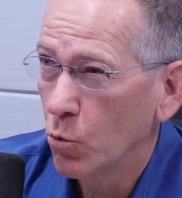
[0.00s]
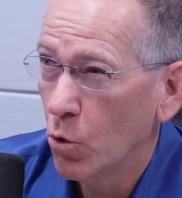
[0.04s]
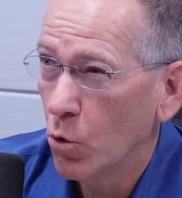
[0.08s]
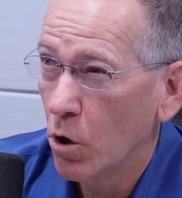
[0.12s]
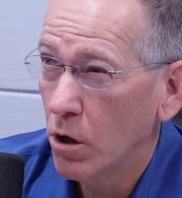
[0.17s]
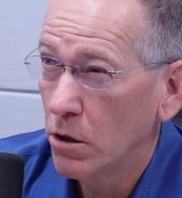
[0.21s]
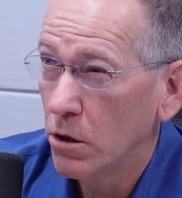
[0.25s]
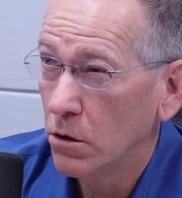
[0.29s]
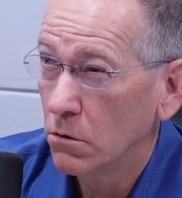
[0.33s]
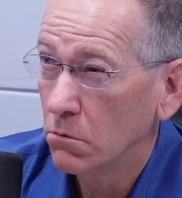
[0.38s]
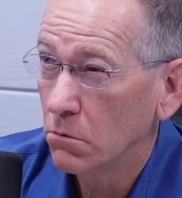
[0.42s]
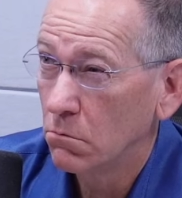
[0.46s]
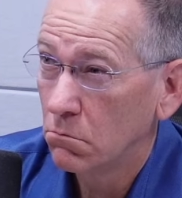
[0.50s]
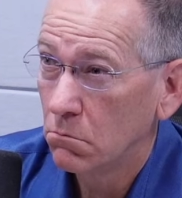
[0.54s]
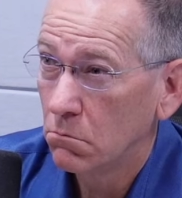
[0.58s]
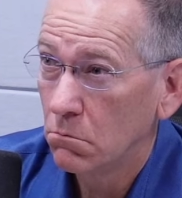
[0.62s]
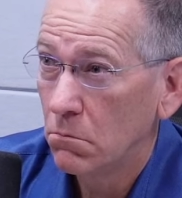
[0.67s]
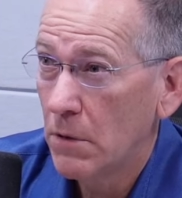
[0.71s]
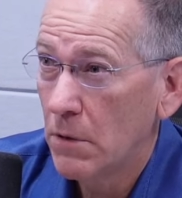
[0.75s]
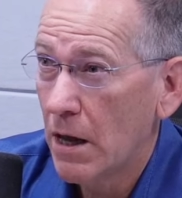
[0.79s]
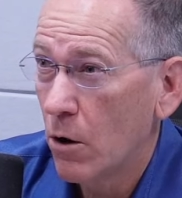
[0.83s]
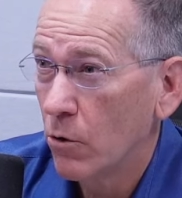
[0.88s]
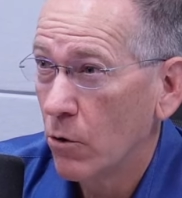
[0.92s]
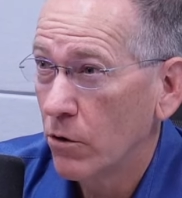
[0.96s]
with one
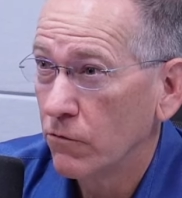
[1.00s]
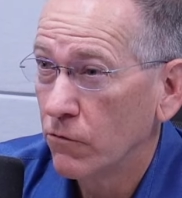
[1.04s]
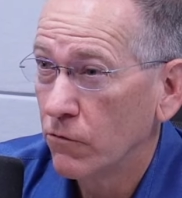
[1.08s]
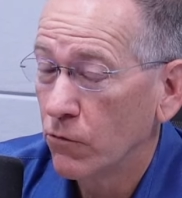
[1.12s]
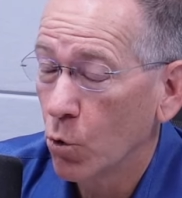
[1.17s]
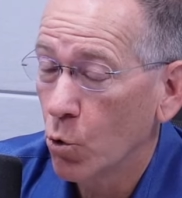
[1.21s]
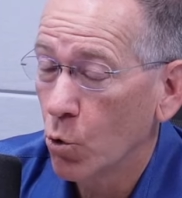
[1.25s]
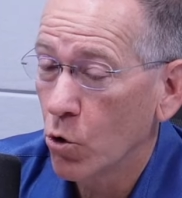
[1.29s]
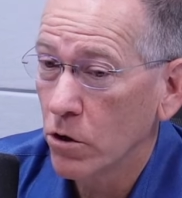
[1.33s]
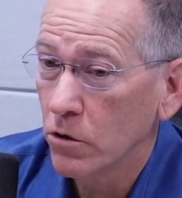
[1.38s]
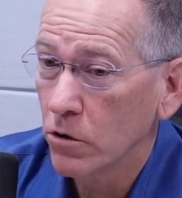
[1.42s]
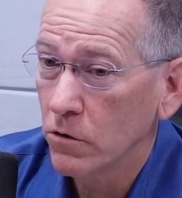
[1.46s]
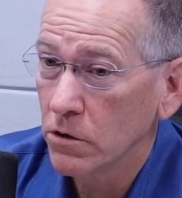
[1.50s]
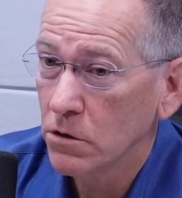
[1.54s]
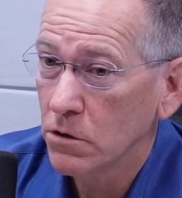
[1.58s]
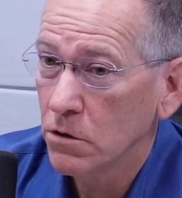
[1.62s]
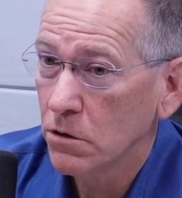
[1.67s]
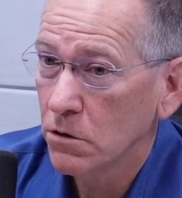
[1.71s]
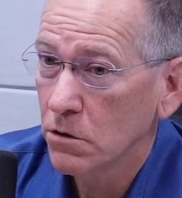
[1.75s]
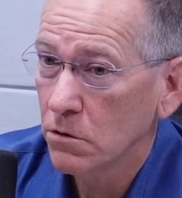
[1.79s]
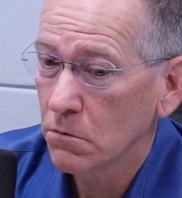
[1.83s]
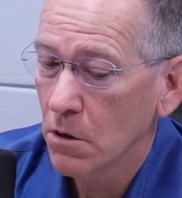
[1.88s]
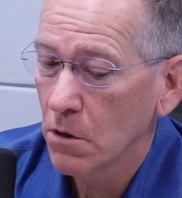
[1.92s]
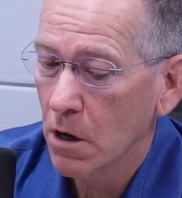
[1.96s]
now in Florida
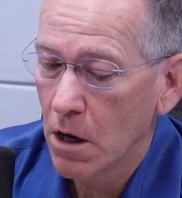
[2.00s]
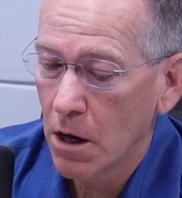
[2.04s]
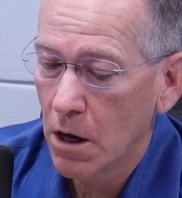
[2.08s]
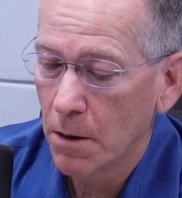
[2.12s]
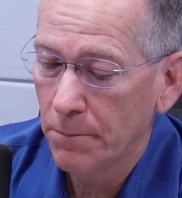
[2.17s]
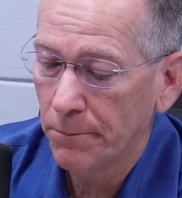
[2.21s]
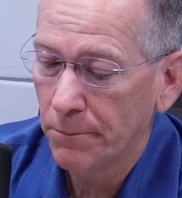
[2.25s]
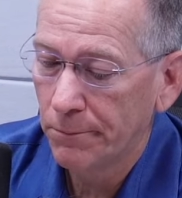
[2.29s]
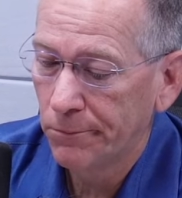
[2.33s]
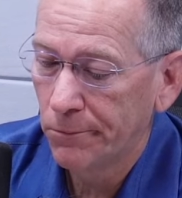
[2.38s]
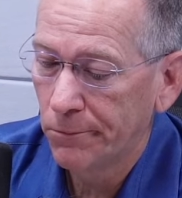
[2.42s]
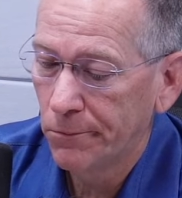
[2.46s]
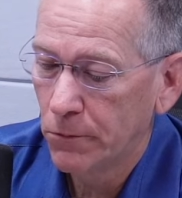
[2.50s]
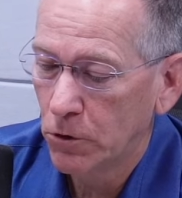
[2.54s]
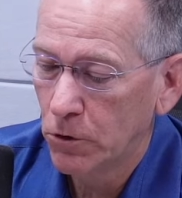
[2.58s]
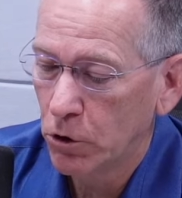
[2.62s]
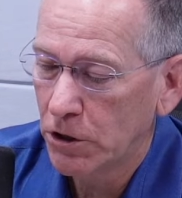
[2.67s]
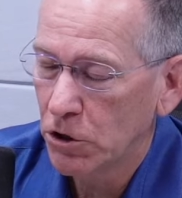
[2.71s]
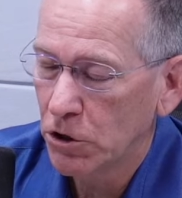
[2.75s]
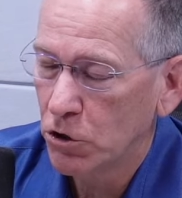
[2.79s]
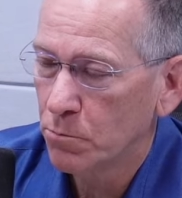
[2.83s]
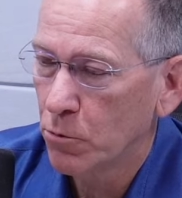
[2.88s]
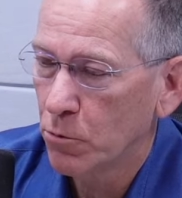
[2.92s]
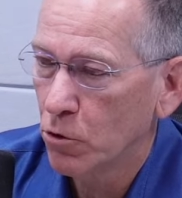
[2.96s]
that's um,
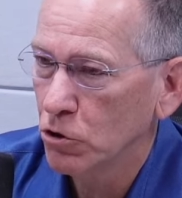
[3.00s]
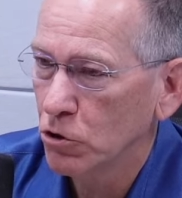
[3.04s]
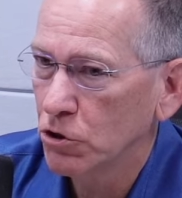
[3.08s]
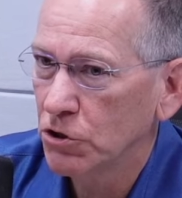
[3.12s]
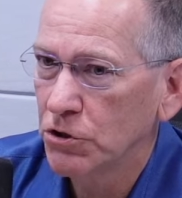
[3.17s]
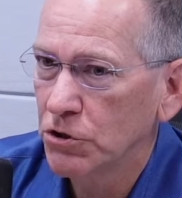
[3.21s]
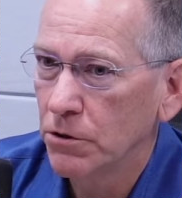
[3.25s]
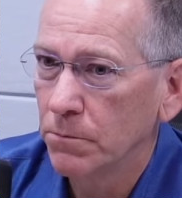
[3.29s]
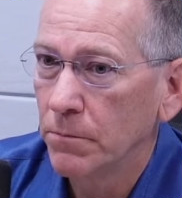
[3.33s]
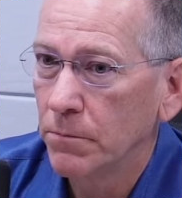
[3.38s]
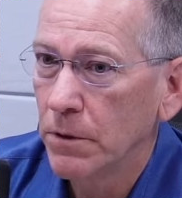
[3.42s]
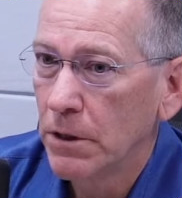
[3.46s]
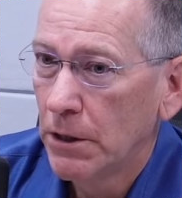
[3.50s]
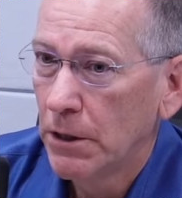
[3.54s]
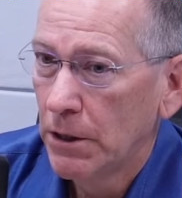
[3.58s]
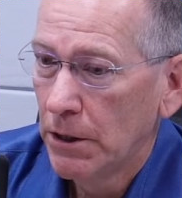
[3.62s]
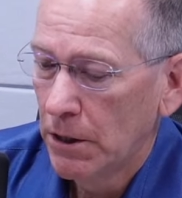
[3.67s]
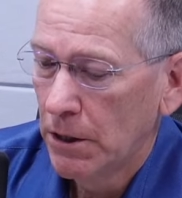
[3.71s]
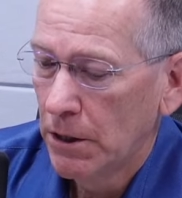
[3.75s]
looking to purchase some,